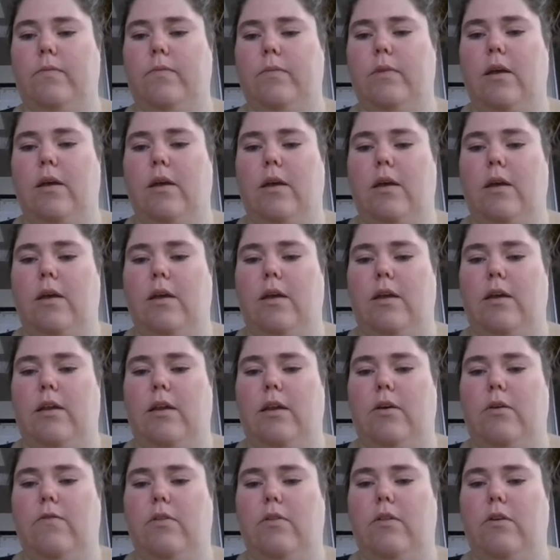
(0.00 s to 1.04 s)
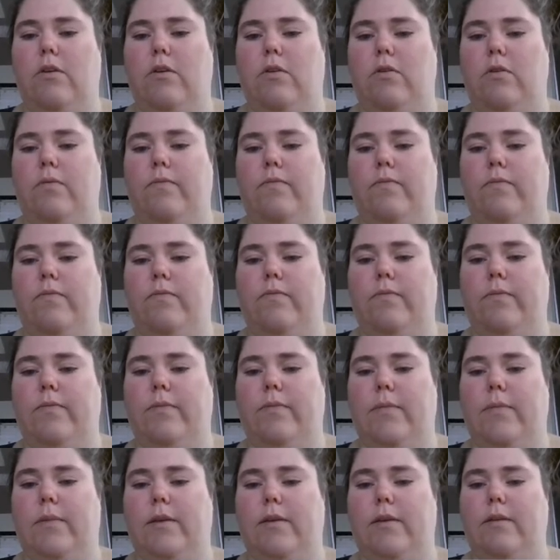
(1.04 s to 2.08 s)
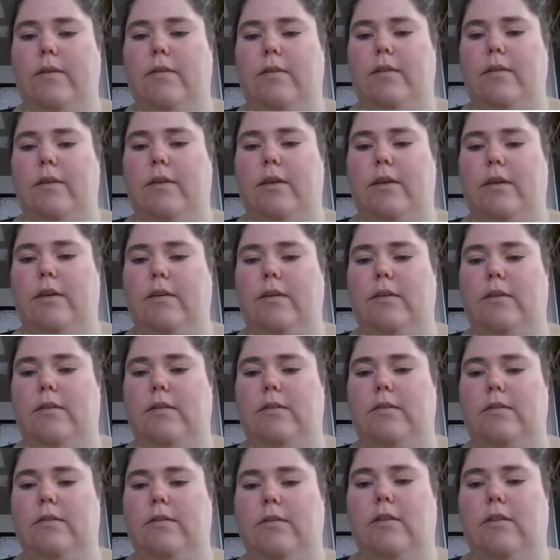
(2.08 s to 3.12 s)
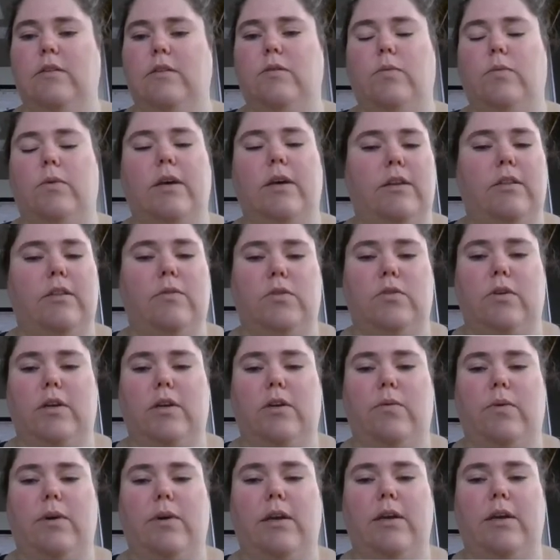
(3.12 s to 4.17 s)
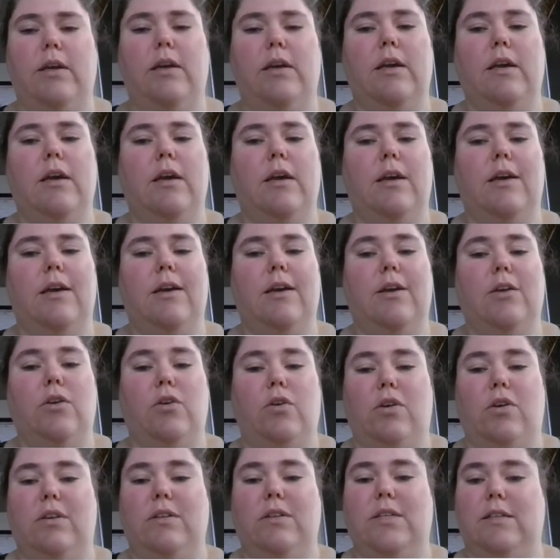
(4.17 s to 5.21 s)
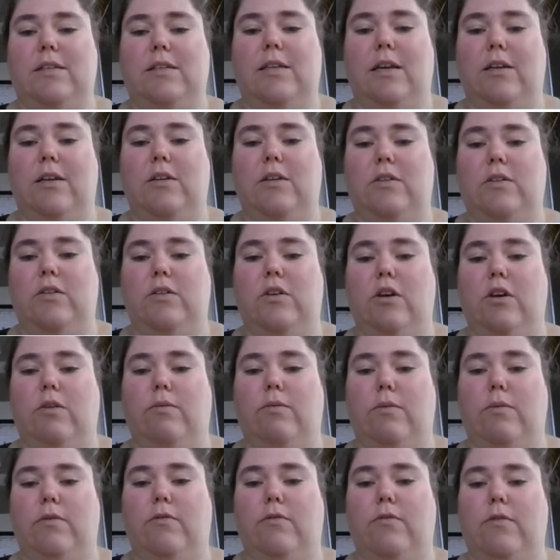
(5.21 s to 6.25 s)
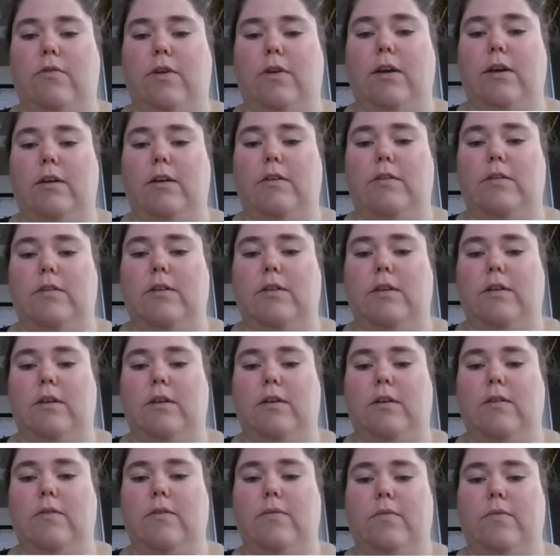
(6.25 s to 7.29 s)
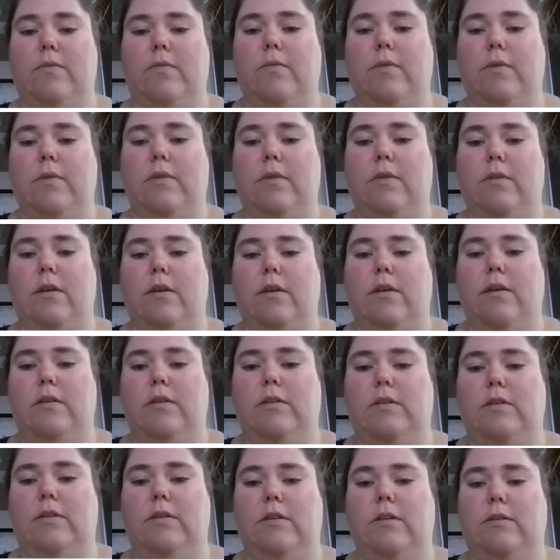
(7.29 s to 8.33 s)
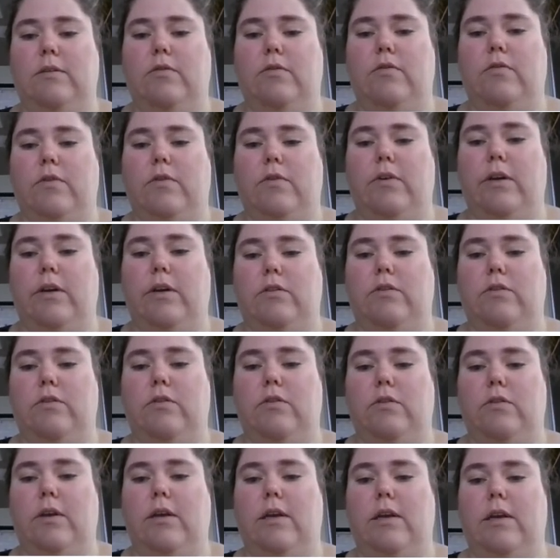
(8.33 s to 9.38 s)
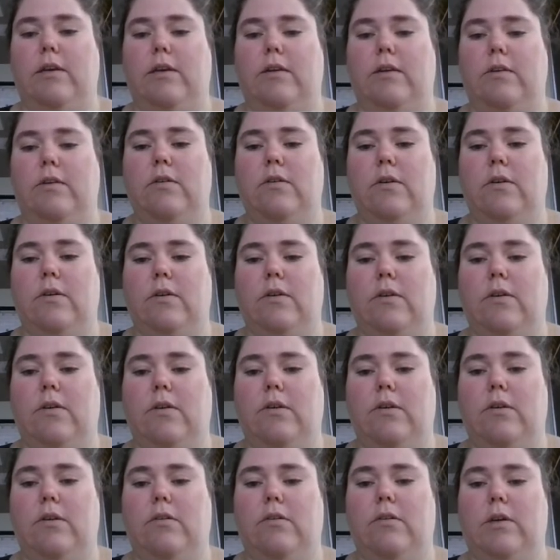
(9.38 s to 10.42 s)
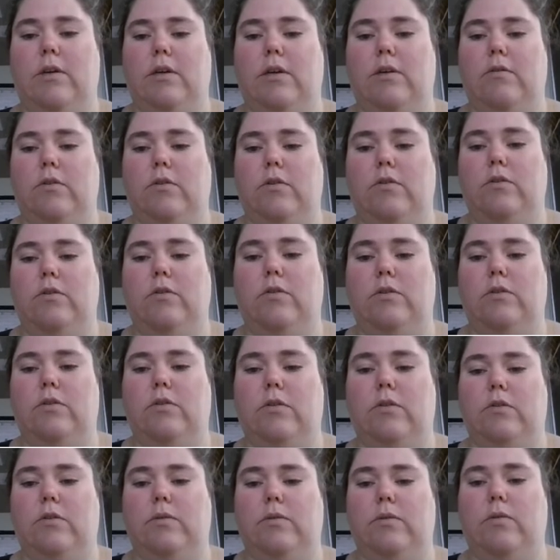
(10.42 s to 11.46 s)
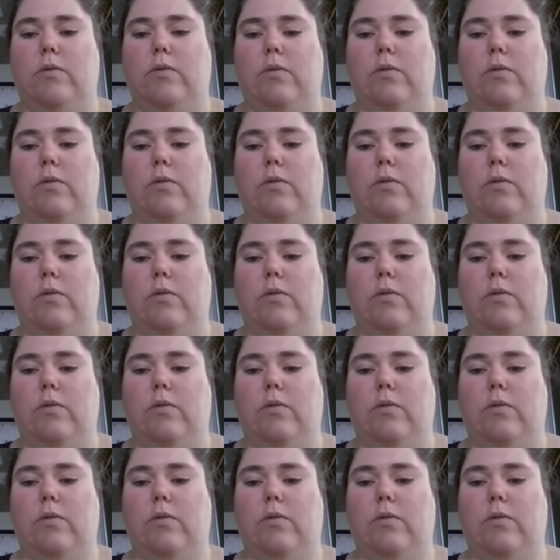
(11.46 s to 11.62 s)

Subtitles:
Now, even though these are like this, we can't add them straight away. You can take x out as a common factor and simplify it to x 3 root 2 plus 1